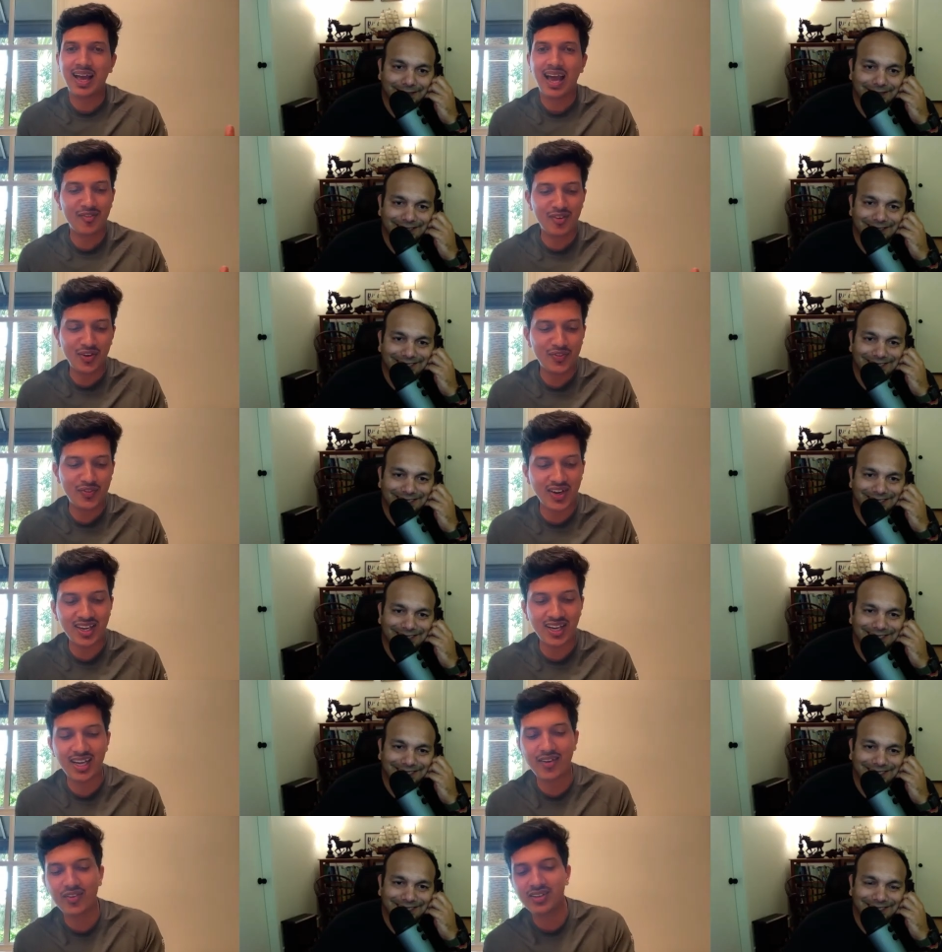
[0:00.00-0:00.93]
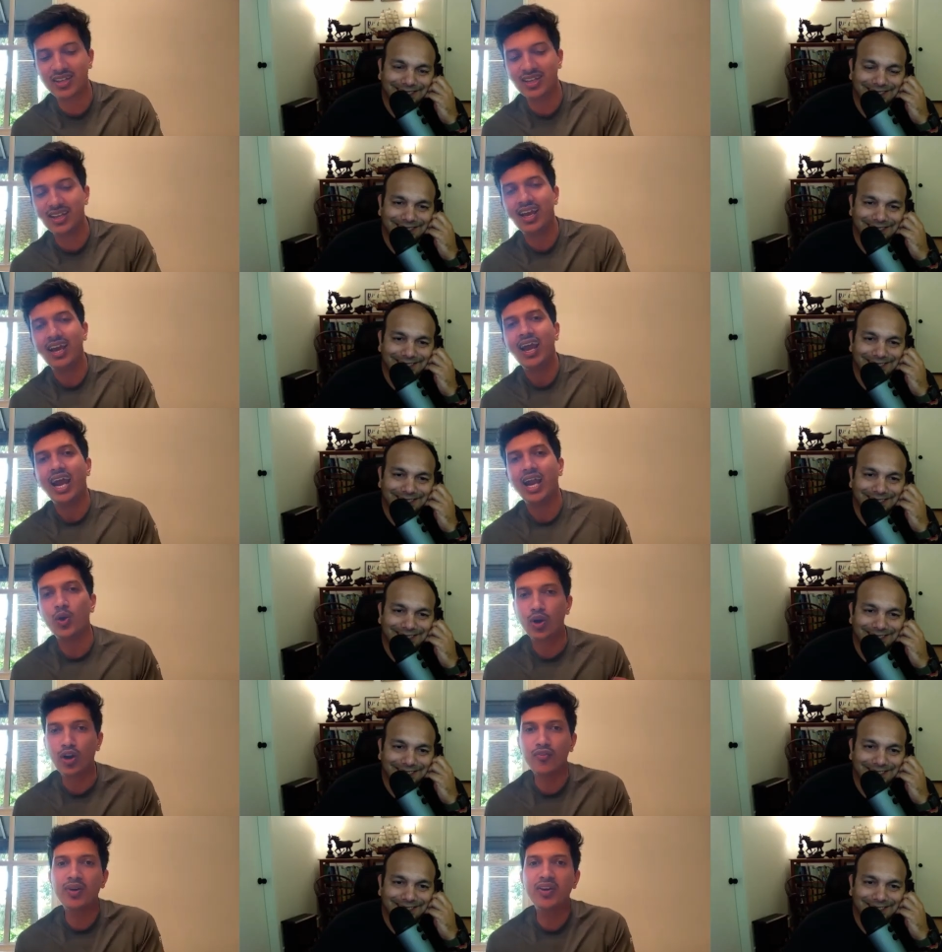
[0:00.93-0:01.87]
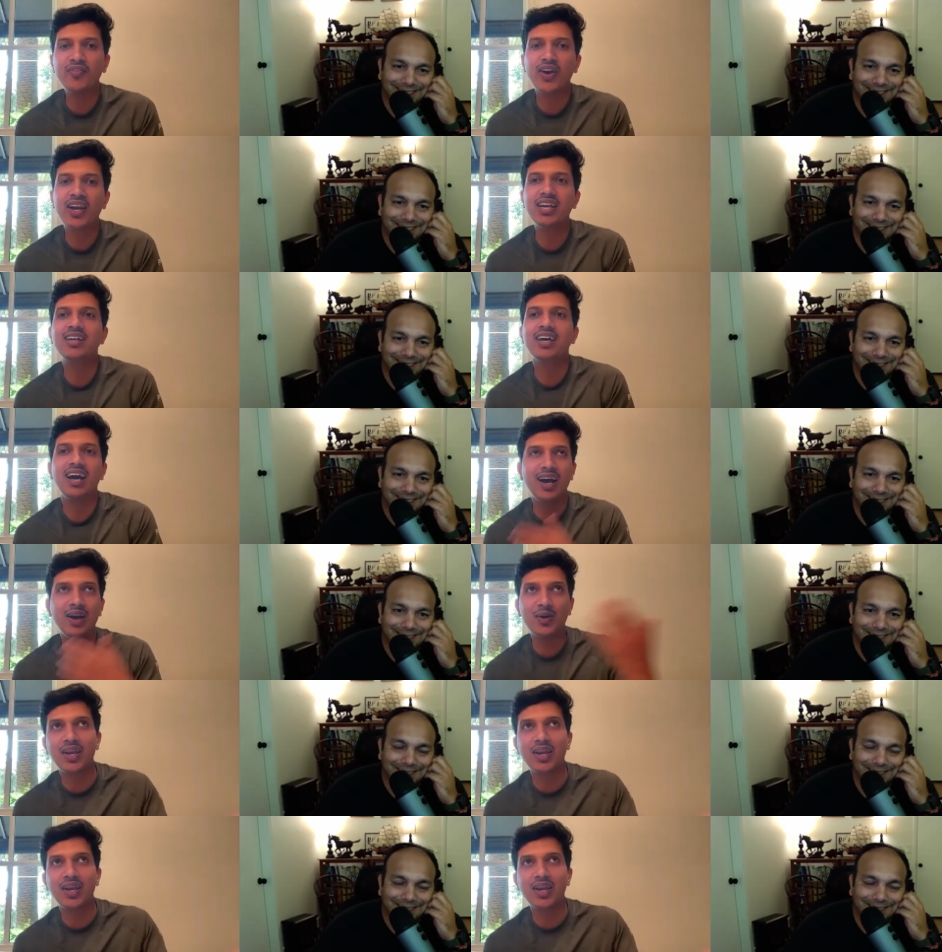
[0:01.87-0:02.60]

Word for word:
Speaker 1: having fun and everything and one of my friend uh,